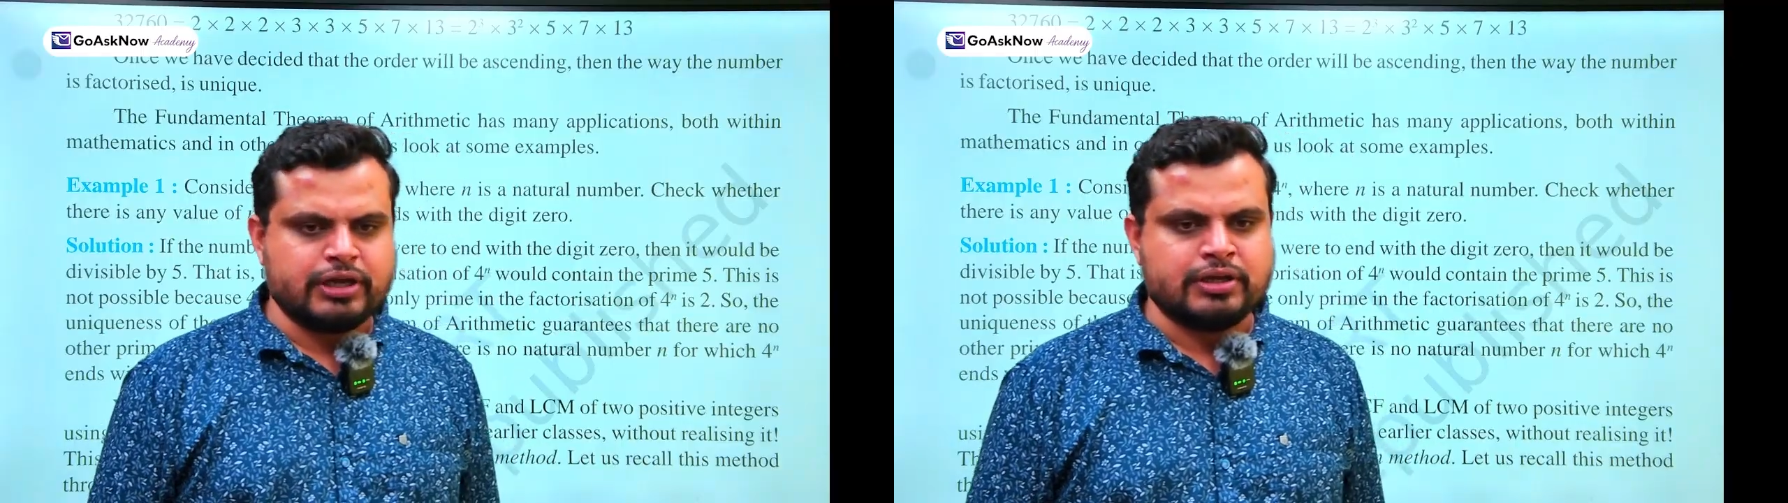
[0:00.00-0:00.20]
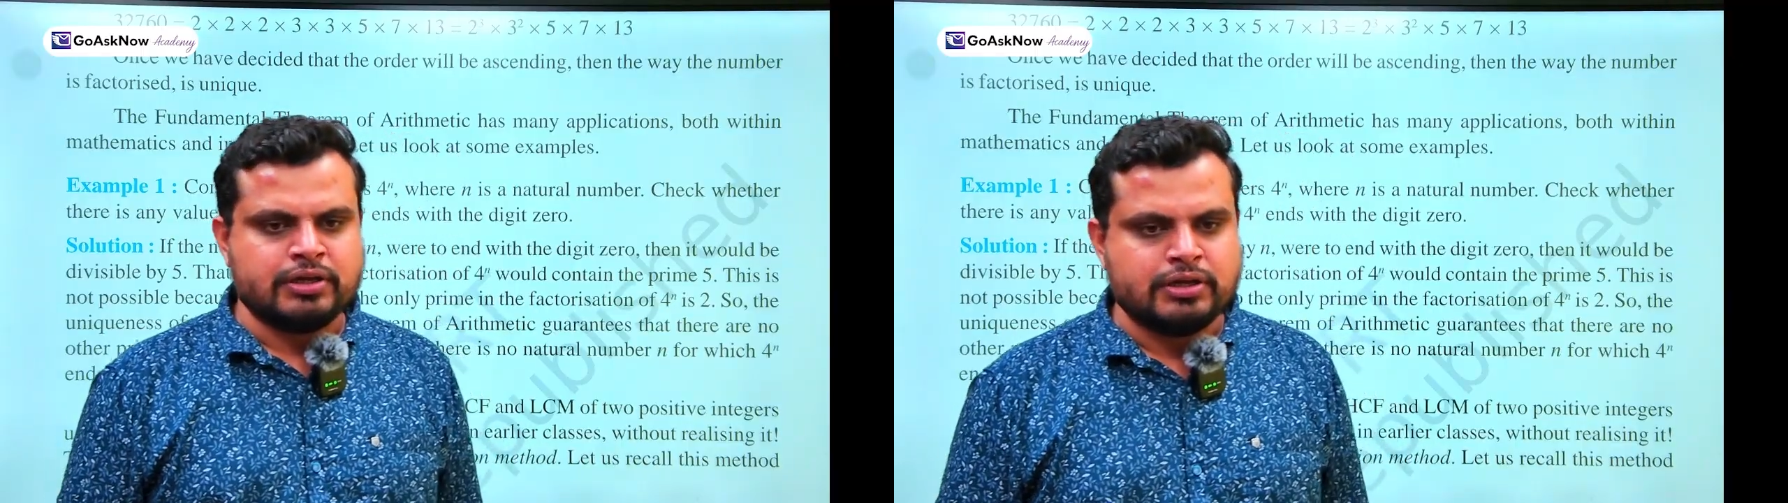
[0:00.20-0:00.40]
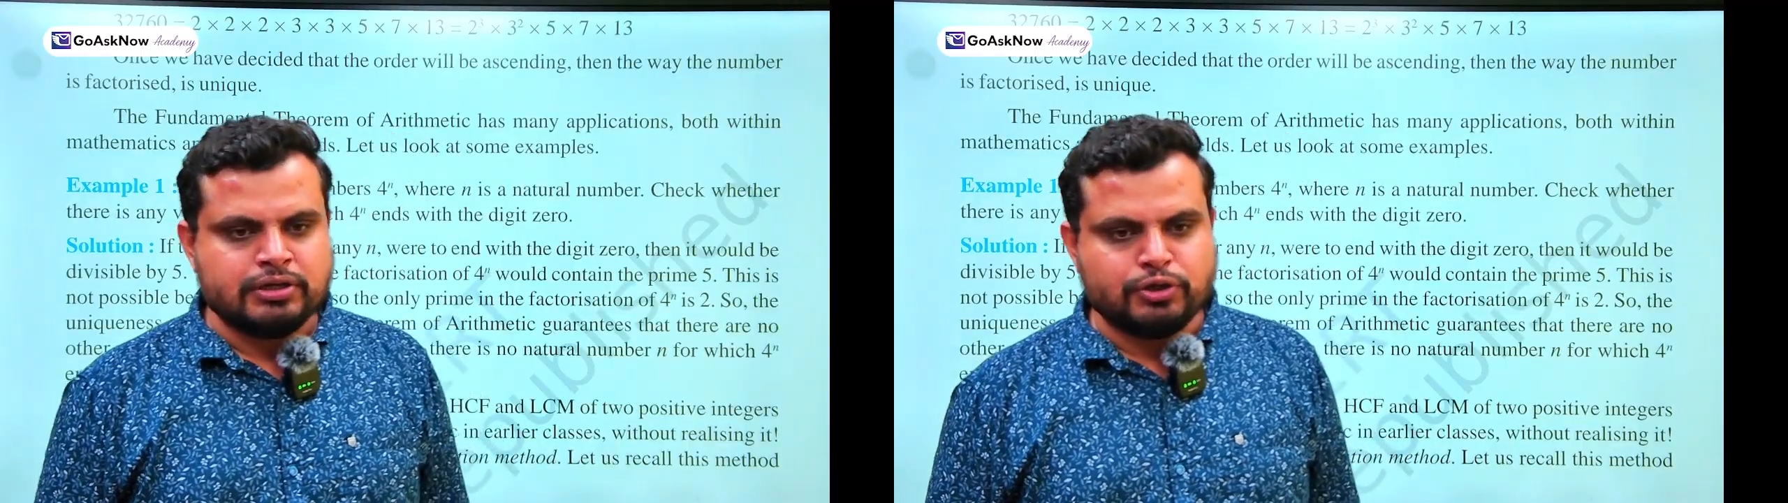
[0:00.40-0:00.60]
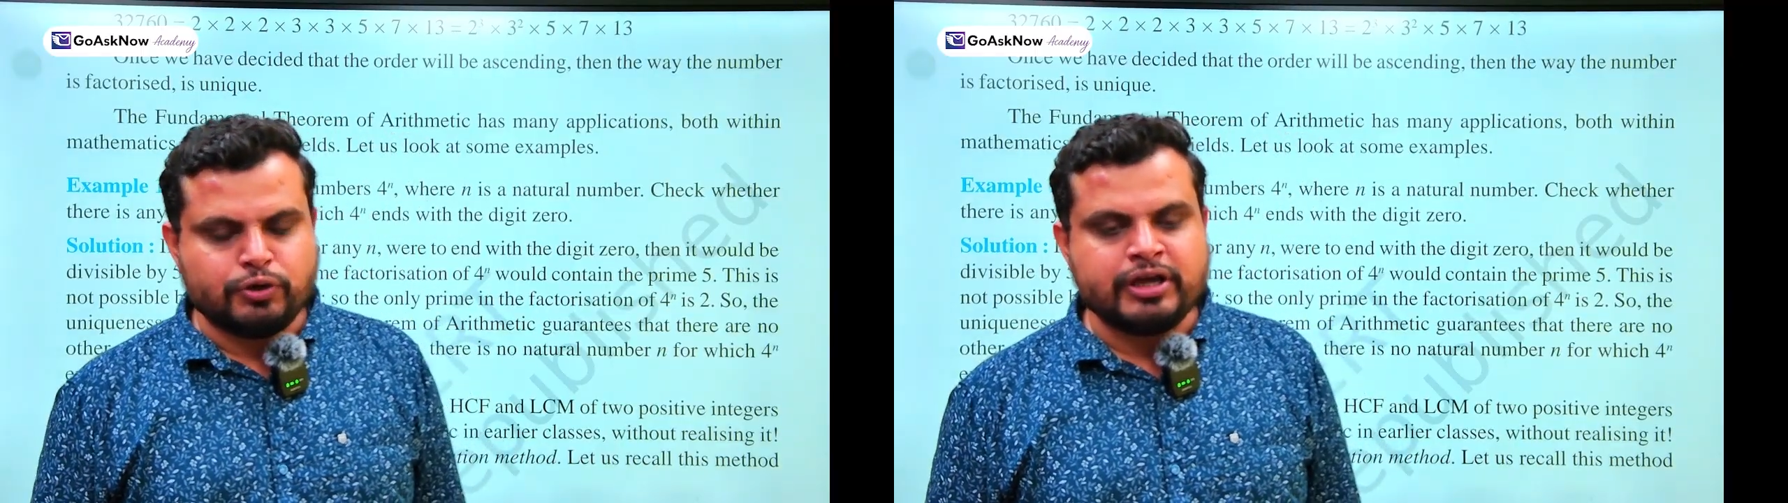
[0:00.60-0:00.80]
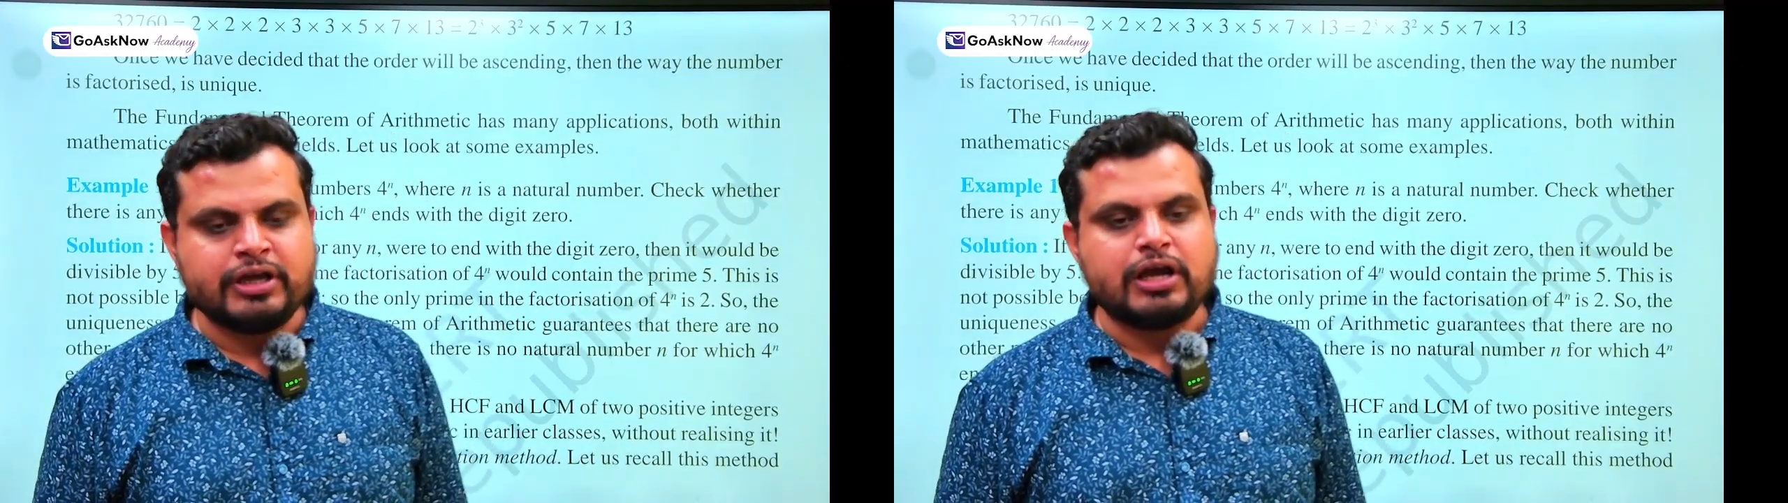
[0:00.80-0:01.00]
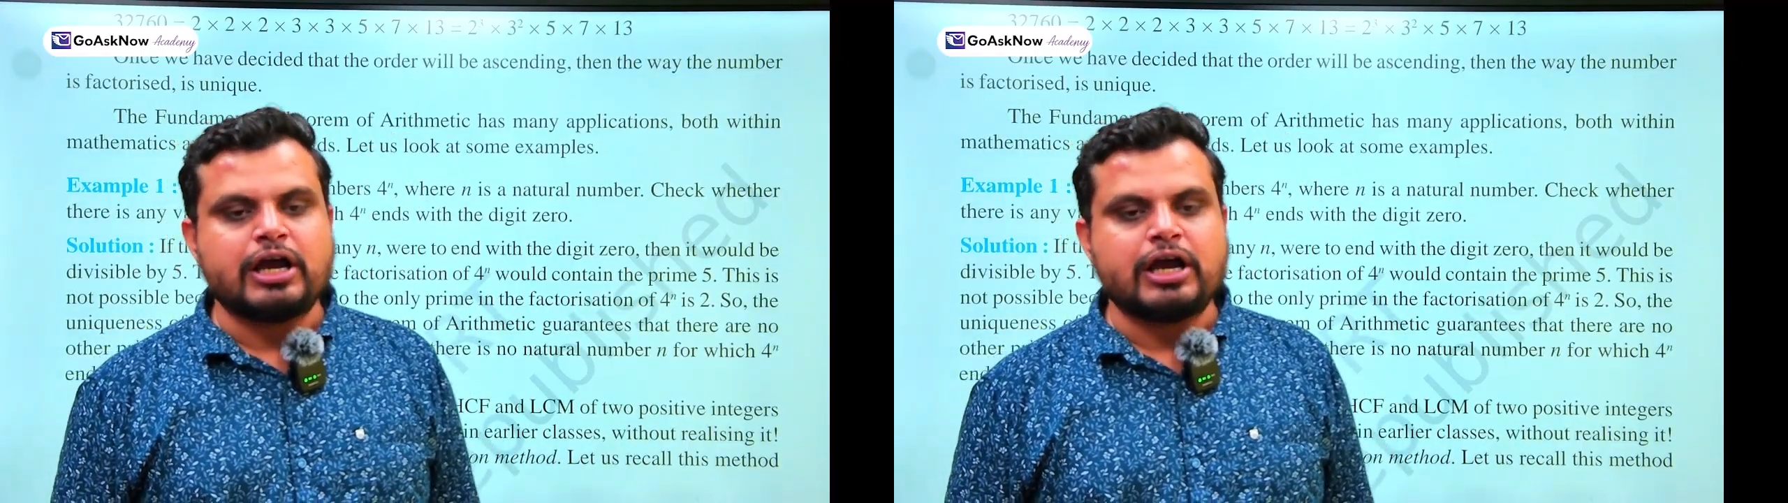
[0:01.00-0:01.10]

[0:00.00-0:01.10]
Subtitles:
Okay. Today,